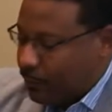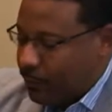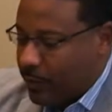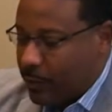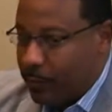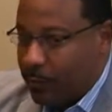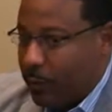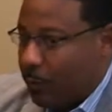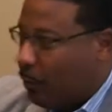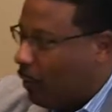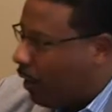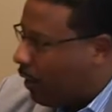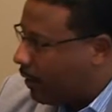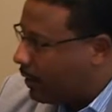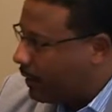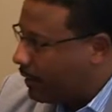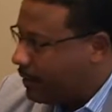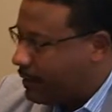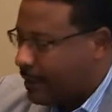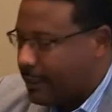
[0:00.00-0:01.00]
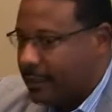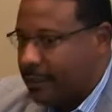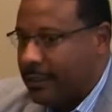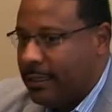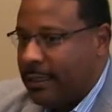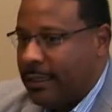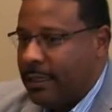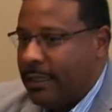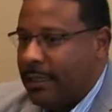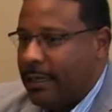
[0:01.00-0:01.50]
when we're walking and
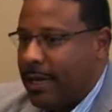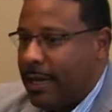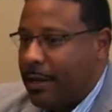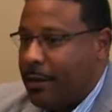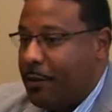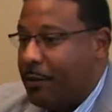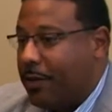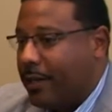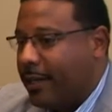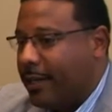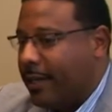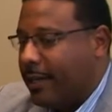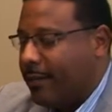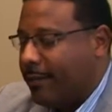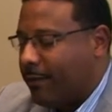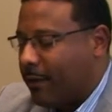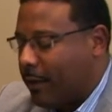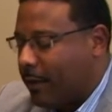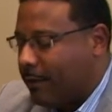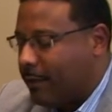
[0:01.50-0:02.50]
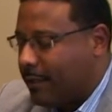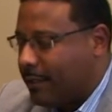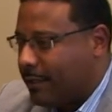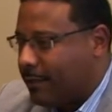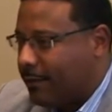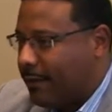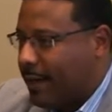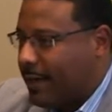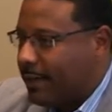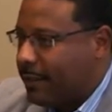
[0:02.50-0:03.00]
and you can get involved as a
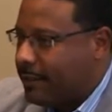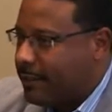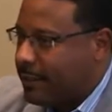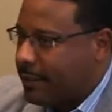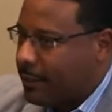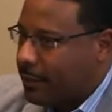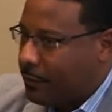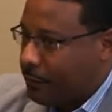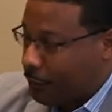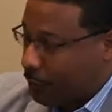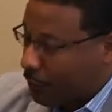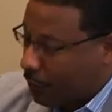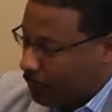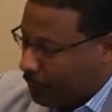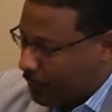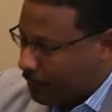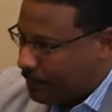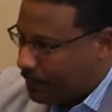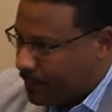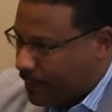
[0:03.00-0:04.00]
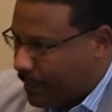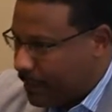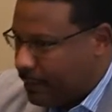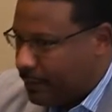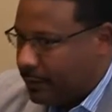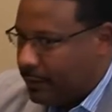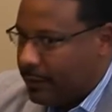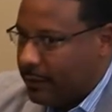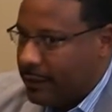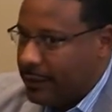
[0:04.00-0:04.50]
volunteer through the website.
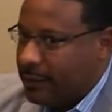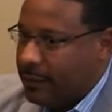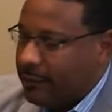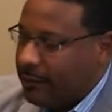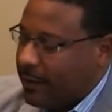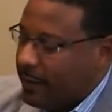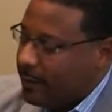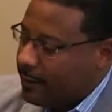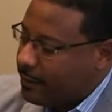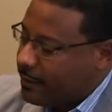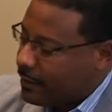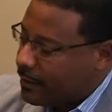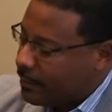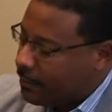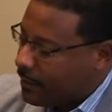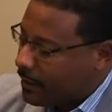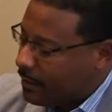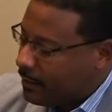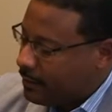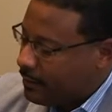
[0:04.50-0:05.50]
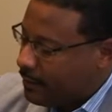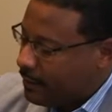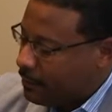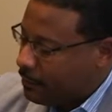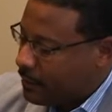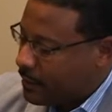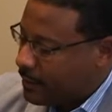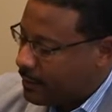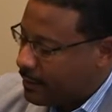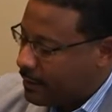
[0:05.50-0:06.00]
You can click the volunteer button.
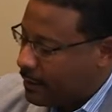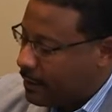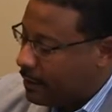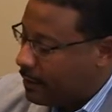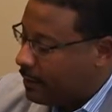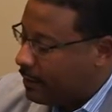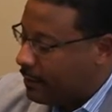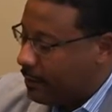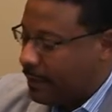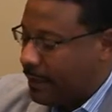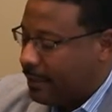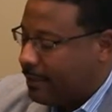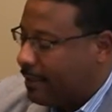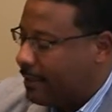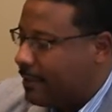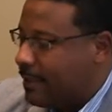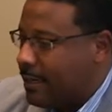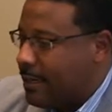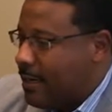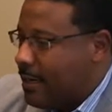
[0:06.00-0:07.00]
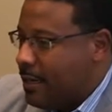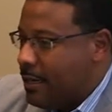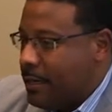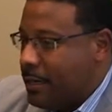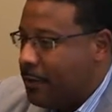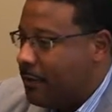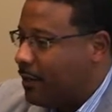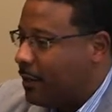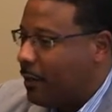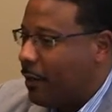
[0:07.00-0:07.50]
But uh, you know, as I said,
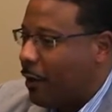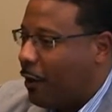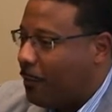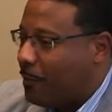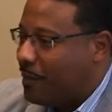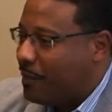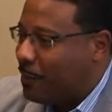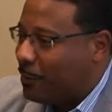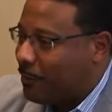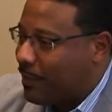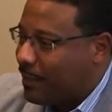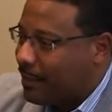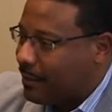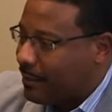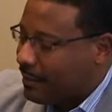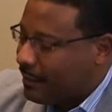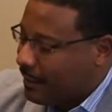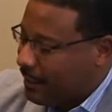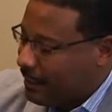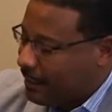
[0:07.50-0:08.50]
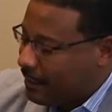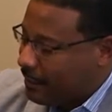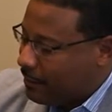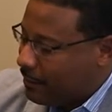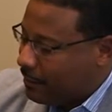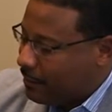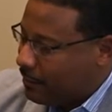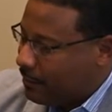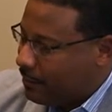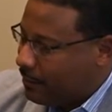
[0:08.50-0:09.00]
you can call me directly and
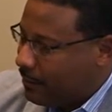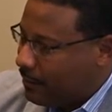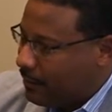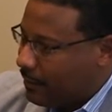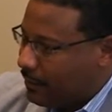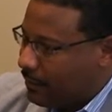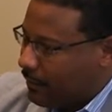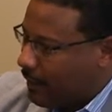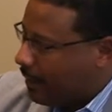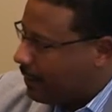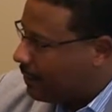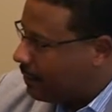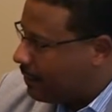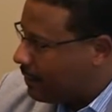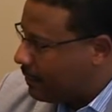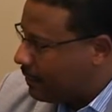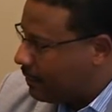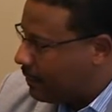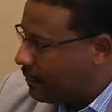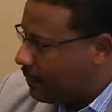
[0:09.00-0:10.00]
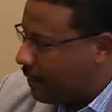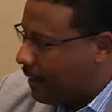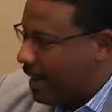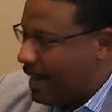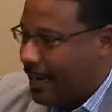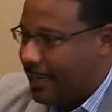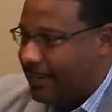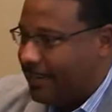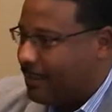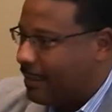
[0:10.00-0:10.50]
either uh, volunteer or and
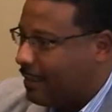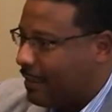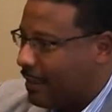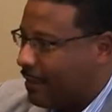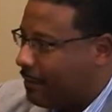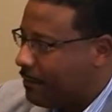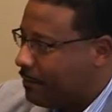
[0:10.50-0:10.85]
ask. What's, what's, that